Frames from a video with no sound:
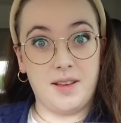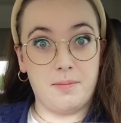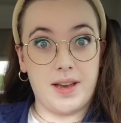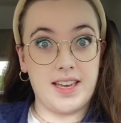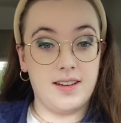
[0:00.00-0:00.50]

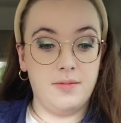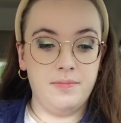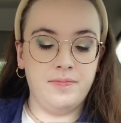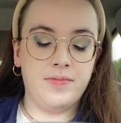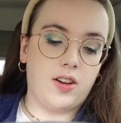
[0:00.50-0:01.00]

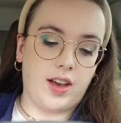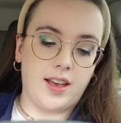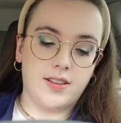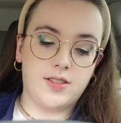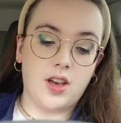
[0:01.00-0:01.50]
Ma'am? Okay,
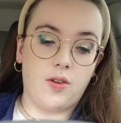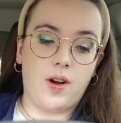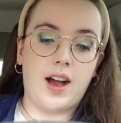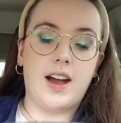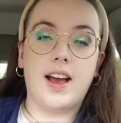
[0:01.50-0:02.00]
so
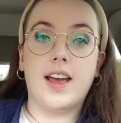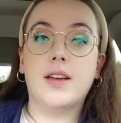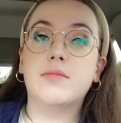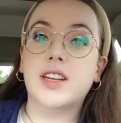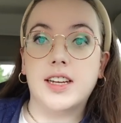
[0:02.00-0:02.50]
I
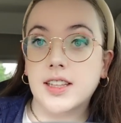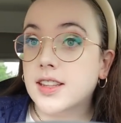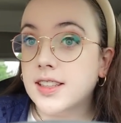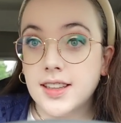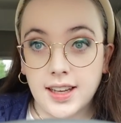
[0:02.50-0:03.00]
am done at
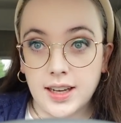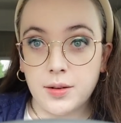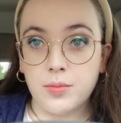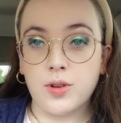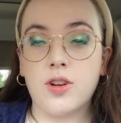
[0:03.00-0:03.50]
the
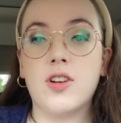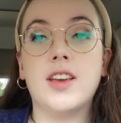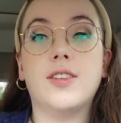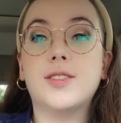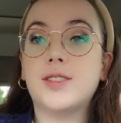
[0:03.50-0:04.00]
library.
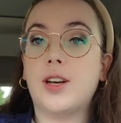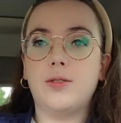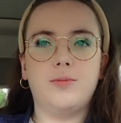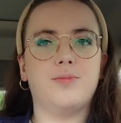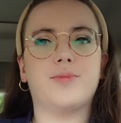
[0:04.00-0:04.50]
Y'all
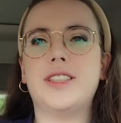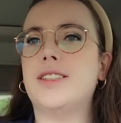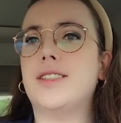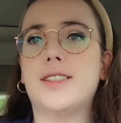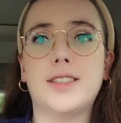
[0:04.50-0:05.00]
saw
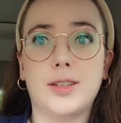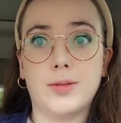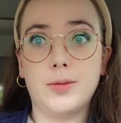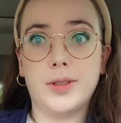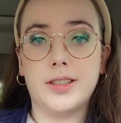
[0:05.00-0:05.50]
the
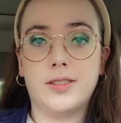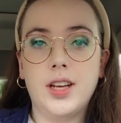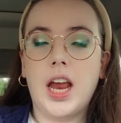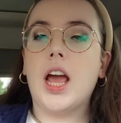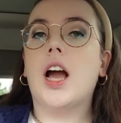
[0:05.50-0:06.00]
steering wheel.
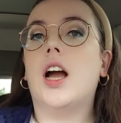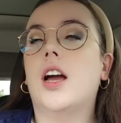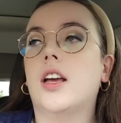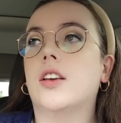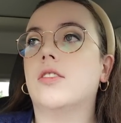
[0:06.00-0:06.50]

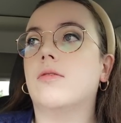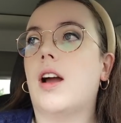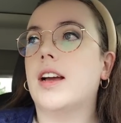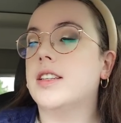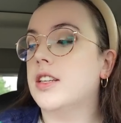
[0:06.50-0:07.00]
I
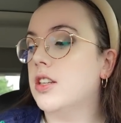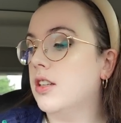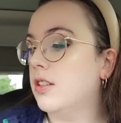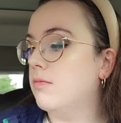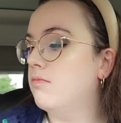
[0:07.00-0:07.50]
did
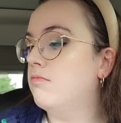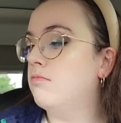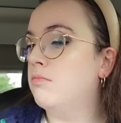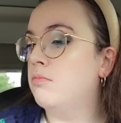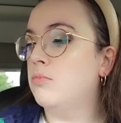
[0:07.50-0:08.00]
a
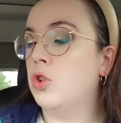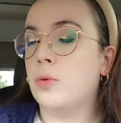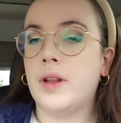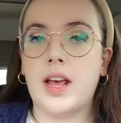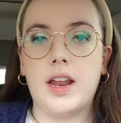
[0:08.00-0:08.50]
little
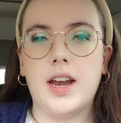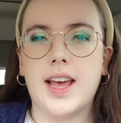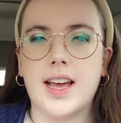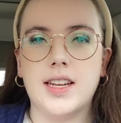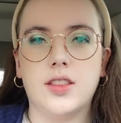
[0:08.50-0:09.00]
bit of
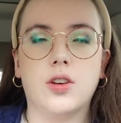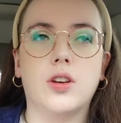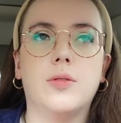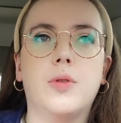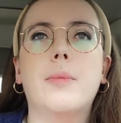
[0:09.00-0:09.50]
editing. I did
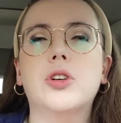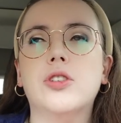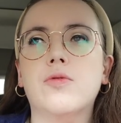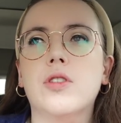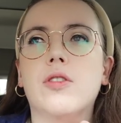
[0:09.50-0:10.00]
the
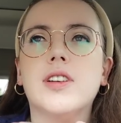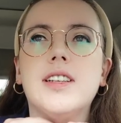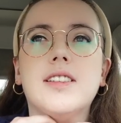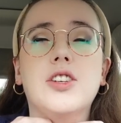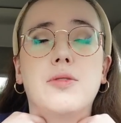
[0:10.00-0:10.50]
bookshelf
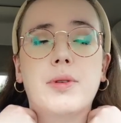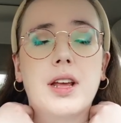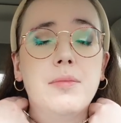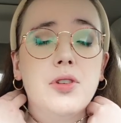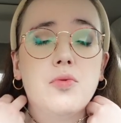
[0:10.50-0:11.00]
reorganization, but
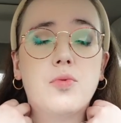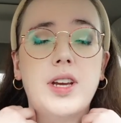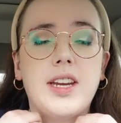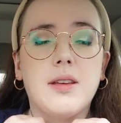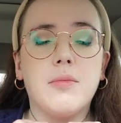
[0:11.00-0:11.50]
I'm in a
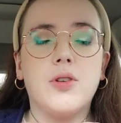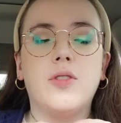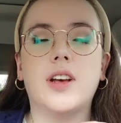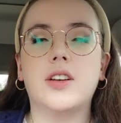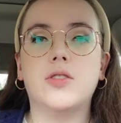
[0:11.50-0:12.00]
reading
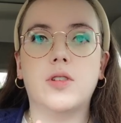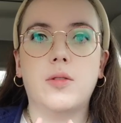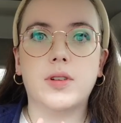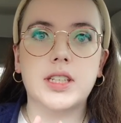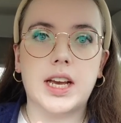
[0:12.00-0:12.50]
mood. I do
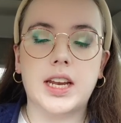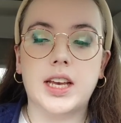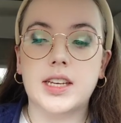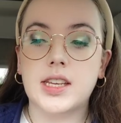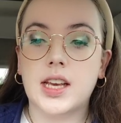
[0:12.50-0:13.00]
not want to
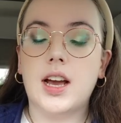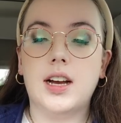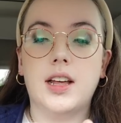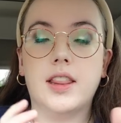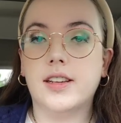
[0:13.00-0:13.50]
edit
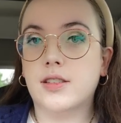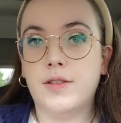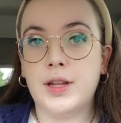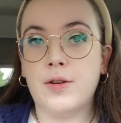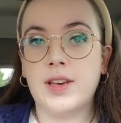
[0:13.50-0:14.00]
this
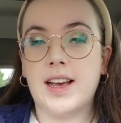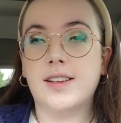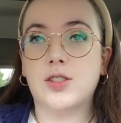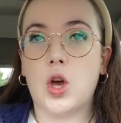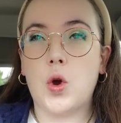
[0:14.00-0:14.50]
video yet,
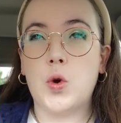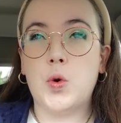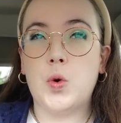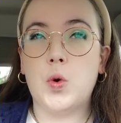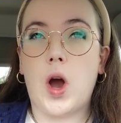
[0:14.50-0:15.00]

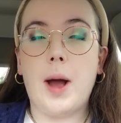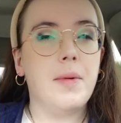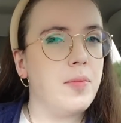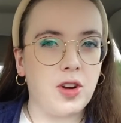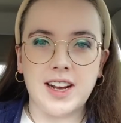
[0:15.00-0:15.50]
so I'm
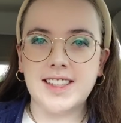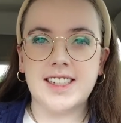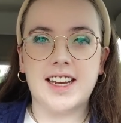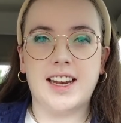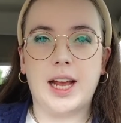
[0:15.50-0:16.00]
gonna
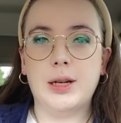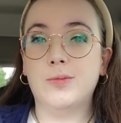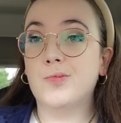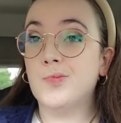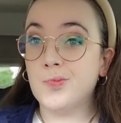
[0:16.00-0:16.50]
procrastinate it.
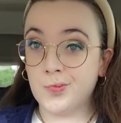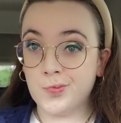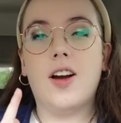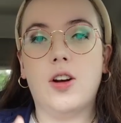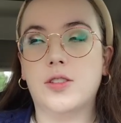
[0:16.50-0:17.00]

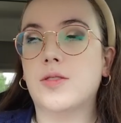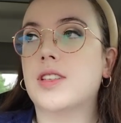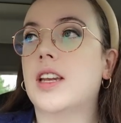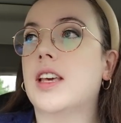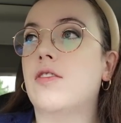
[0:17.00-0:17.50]
Also, it's
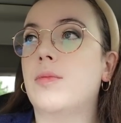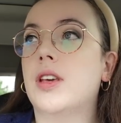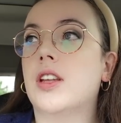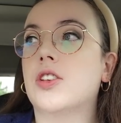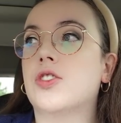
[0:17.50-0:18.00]
gonna give me
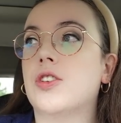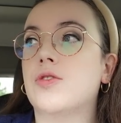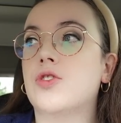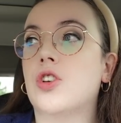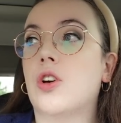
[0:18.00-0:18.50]
an
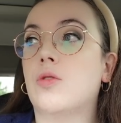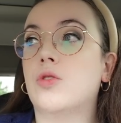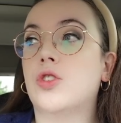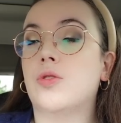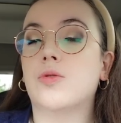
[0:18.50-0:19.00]
excuse to go
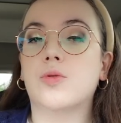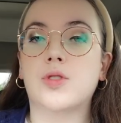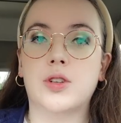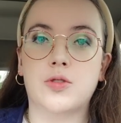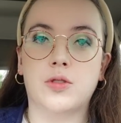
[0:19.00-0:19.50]
to
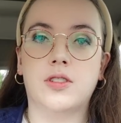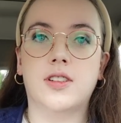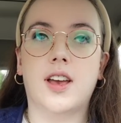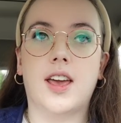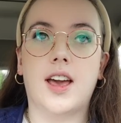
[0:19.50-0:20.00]

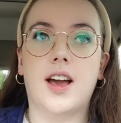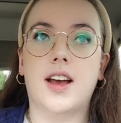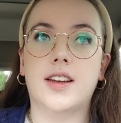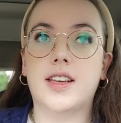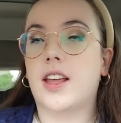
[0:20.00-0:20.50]
Central
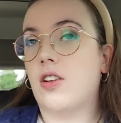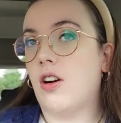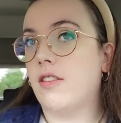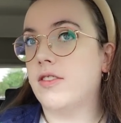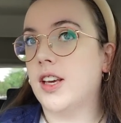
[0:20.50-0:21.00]
and get a
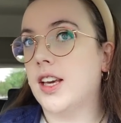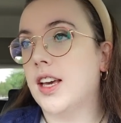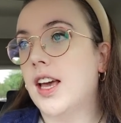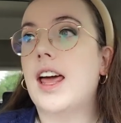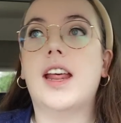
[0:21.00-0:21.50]

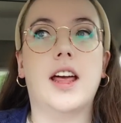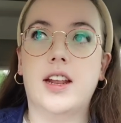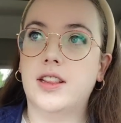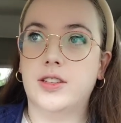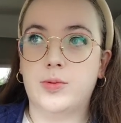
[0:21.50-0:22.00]
coffee and
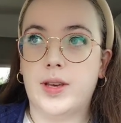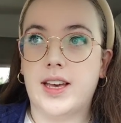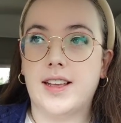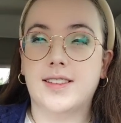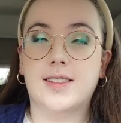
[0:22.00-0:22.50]
edit this
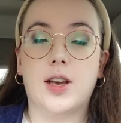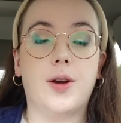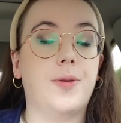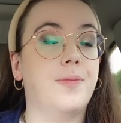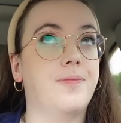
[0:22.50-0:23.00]
weekend,
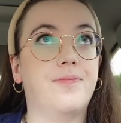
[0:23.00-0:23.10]
so.